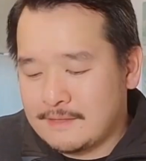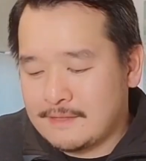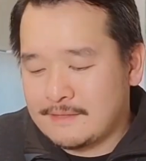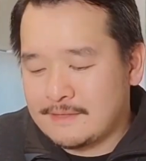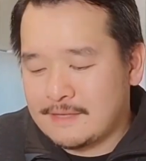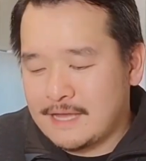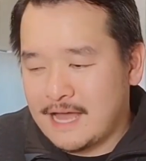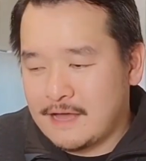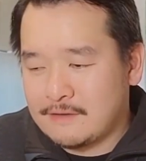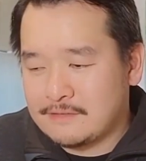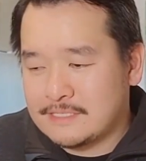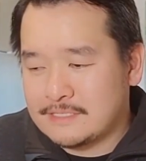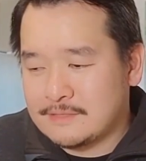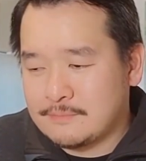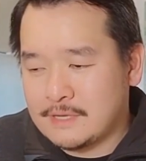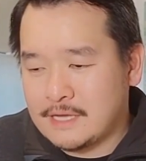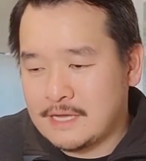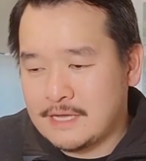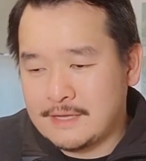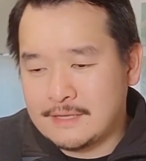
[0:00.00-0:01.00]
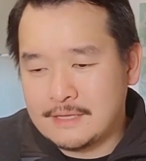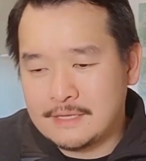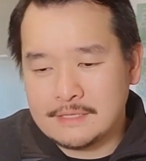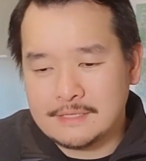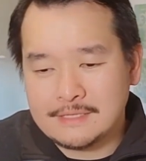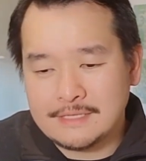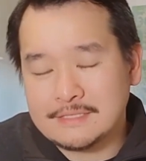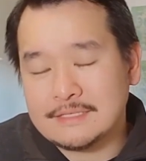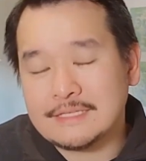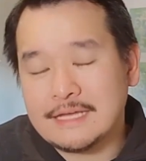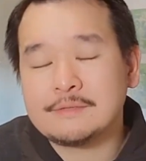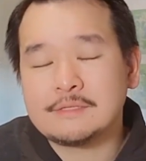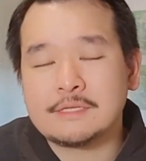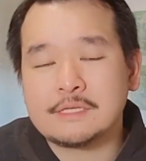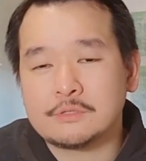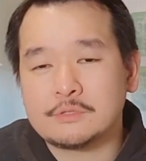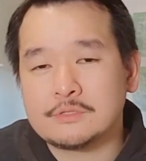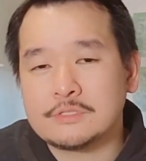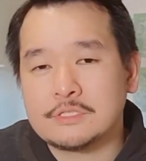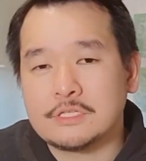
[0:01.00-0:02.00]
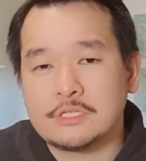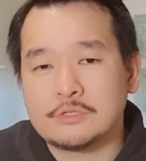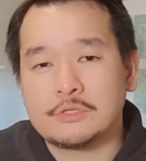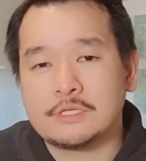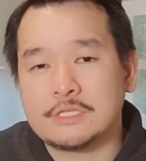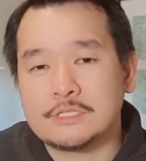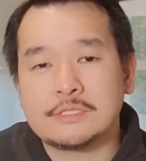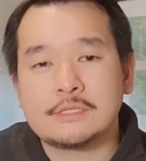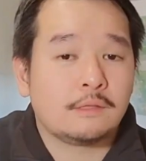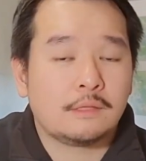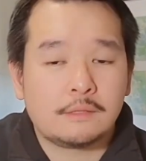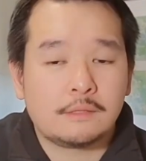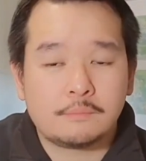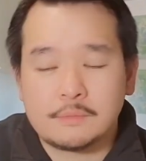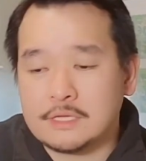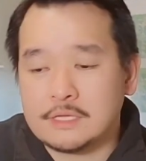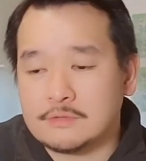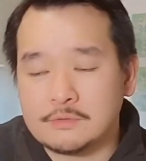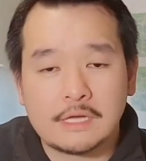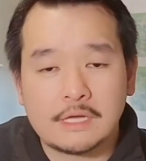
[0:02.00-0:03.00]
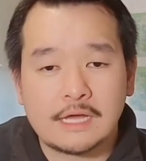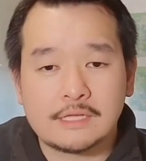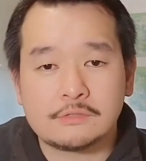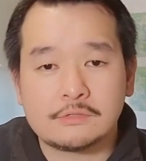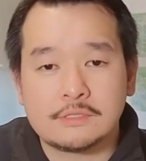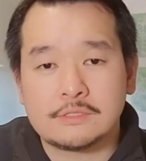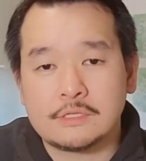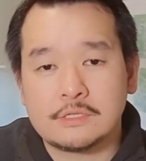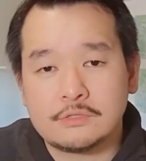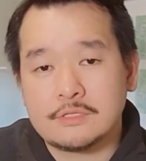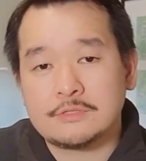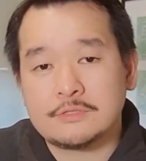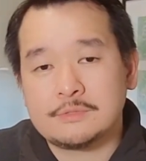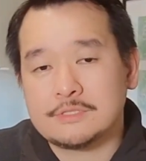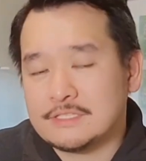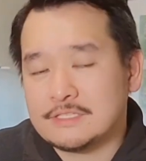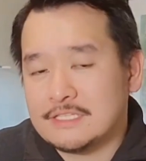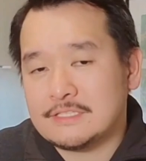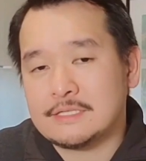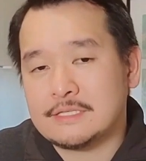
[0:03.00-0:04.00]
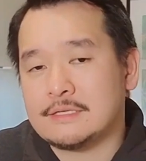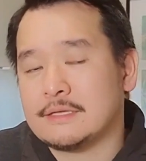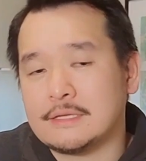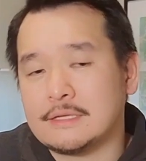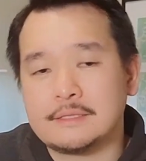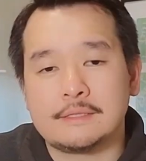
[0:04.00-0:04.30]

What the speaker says: The housing supply is definitely going to decrease because we are entering the Christmas season.